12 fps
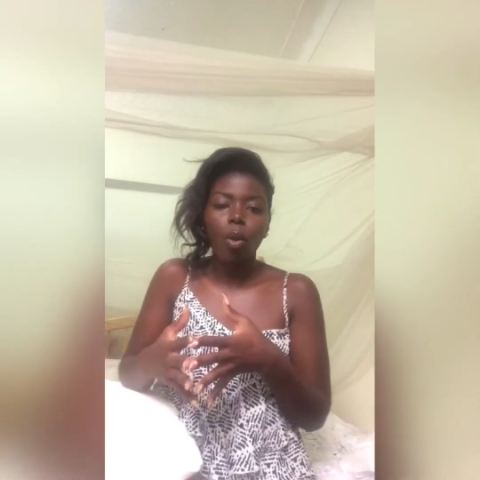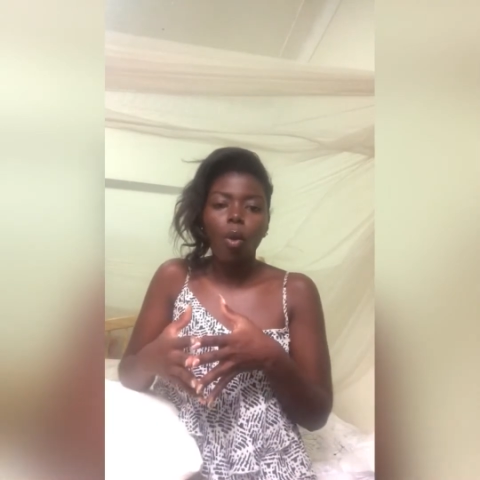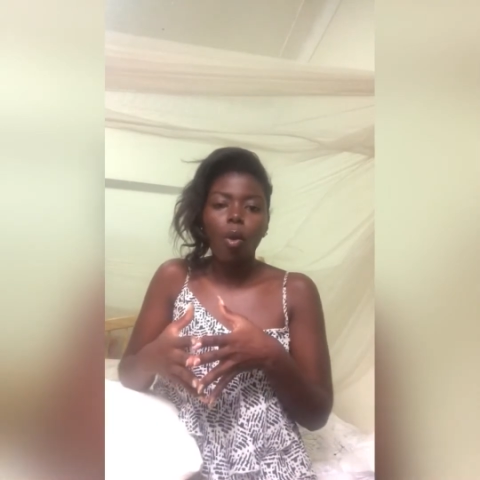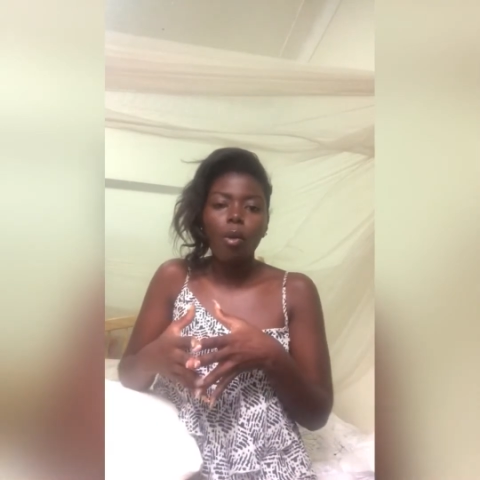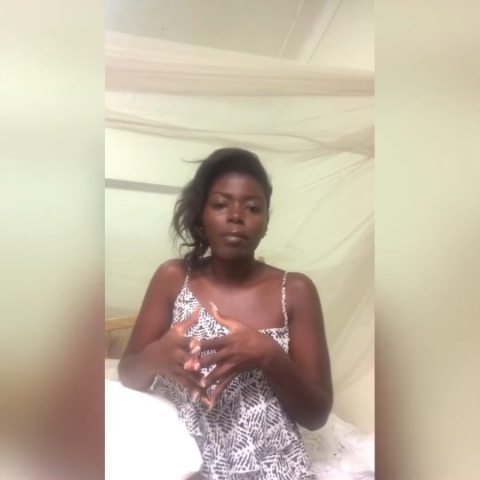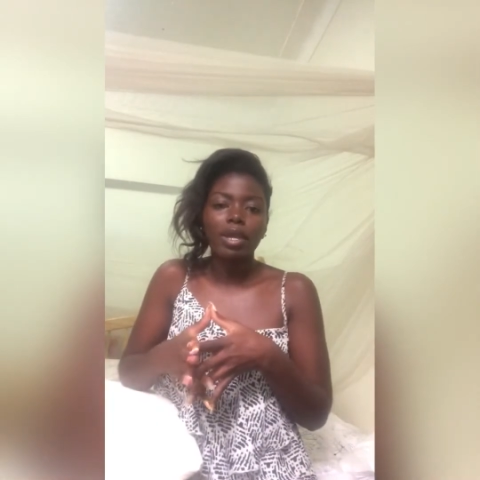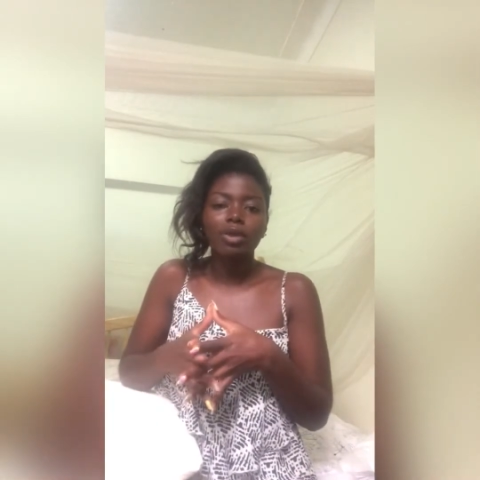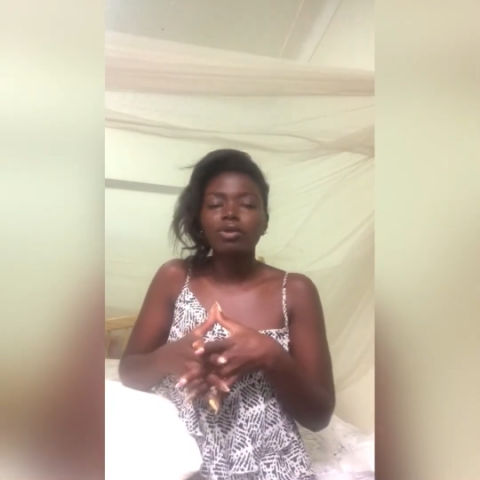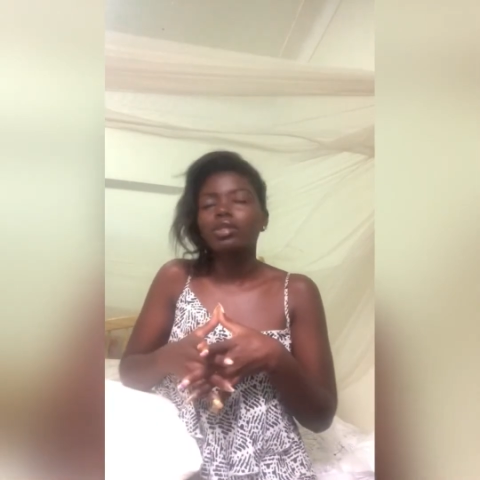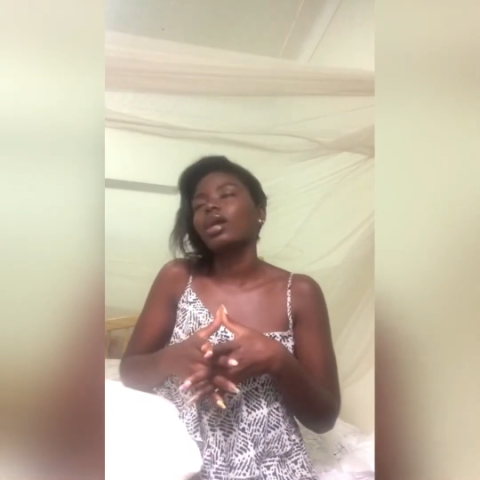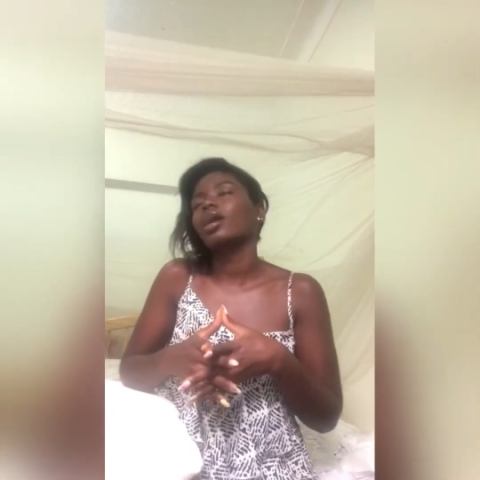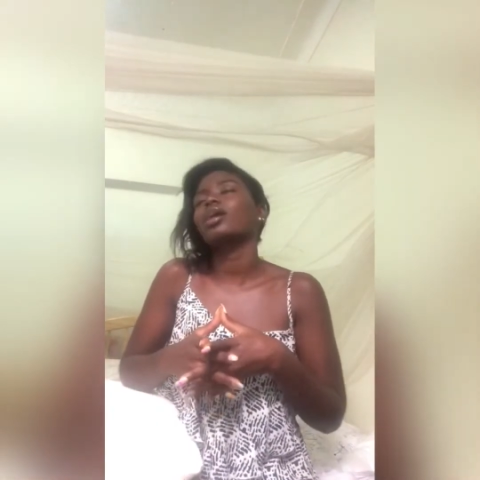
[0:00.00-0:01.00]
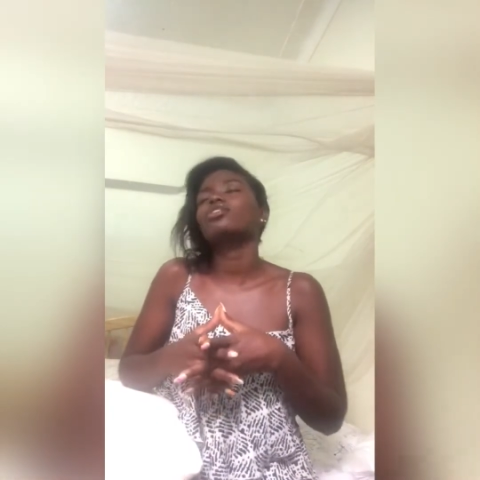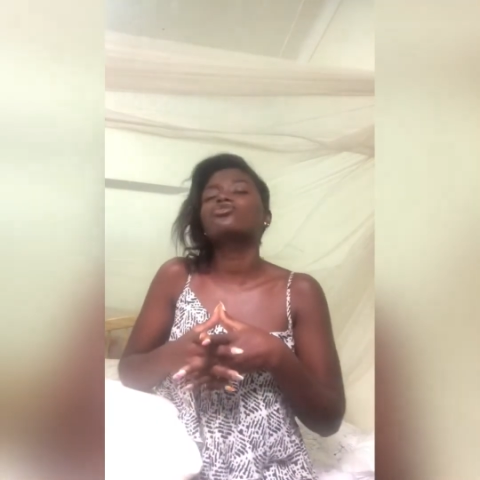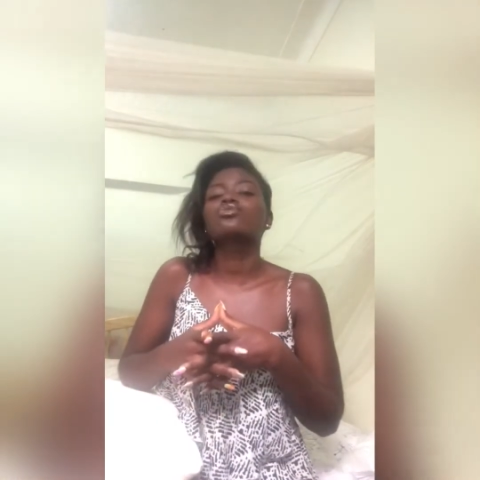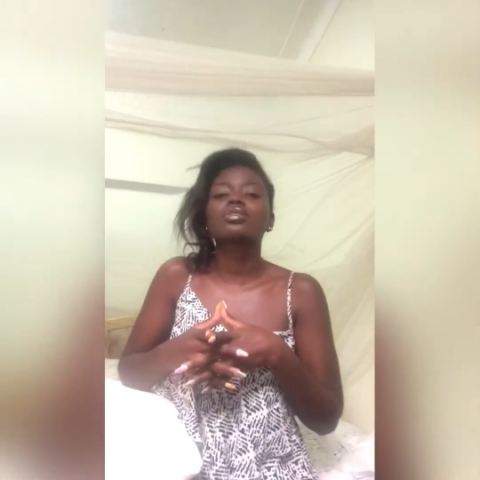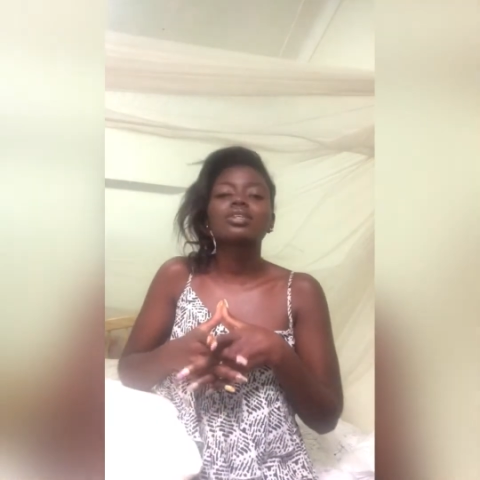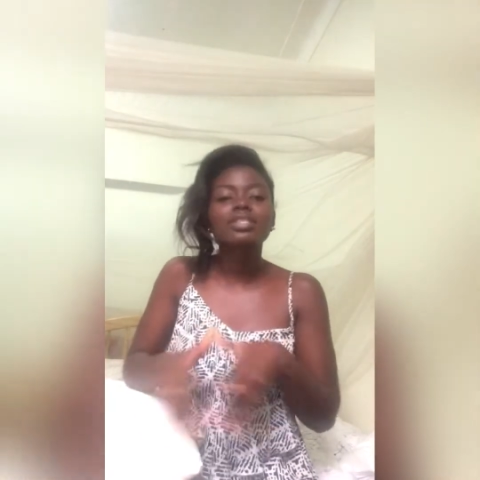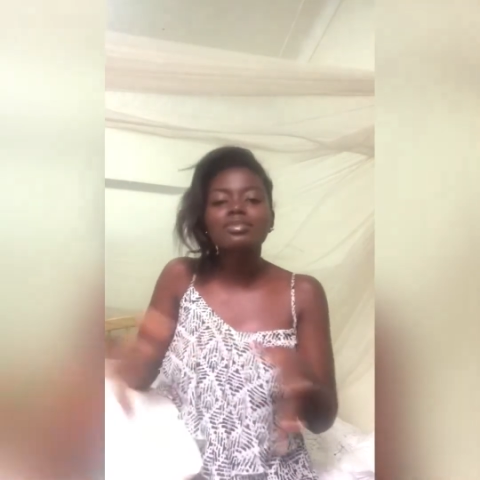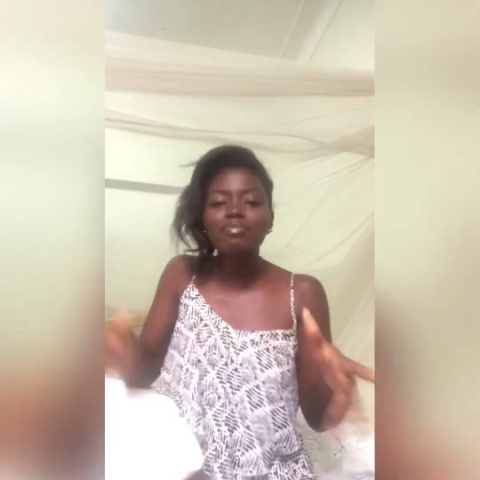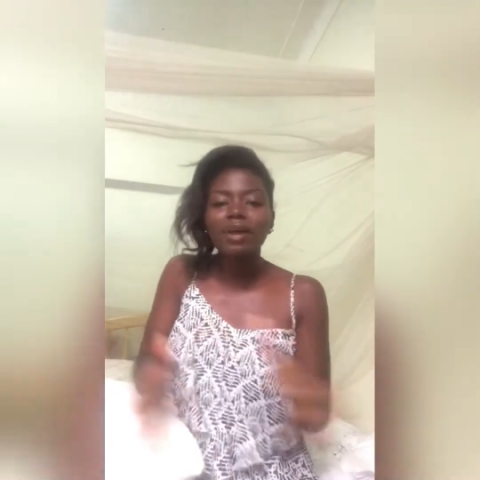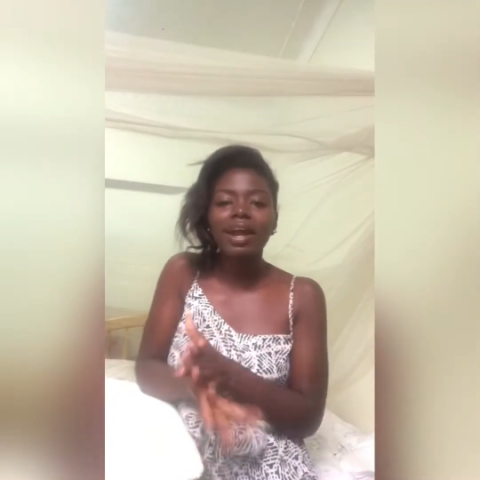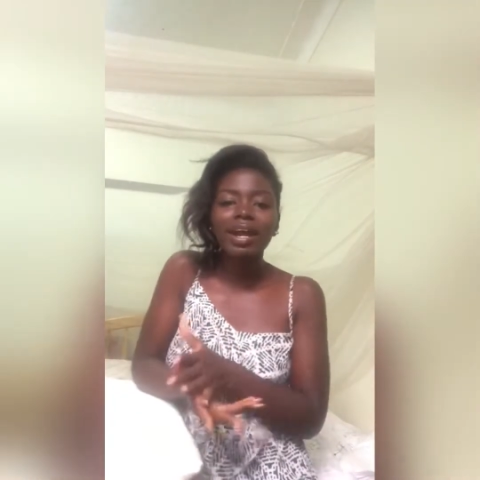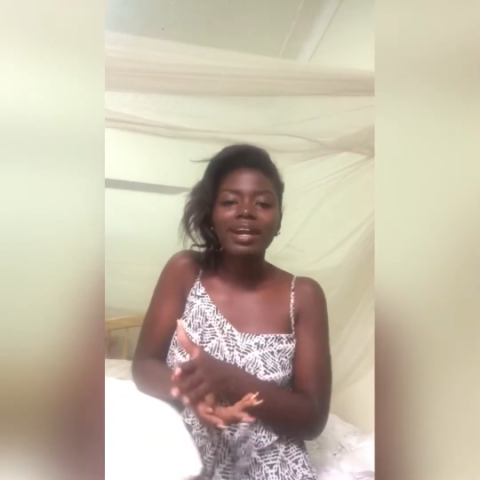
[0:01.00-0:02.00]
oh my god, I had to kiss
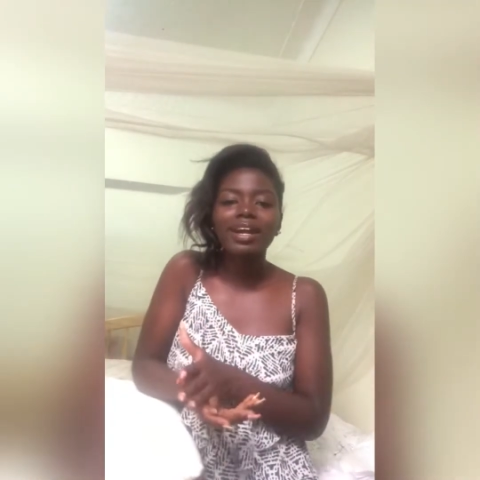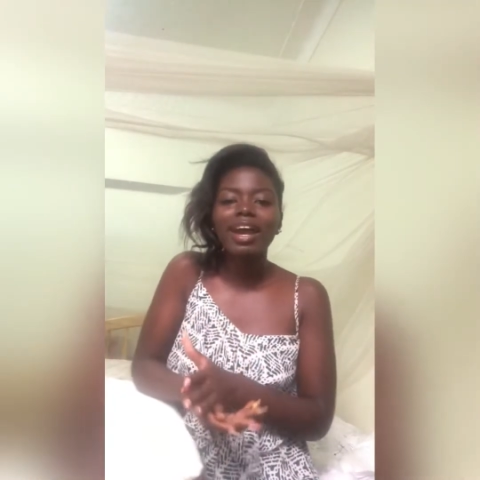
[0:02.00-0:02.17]
back.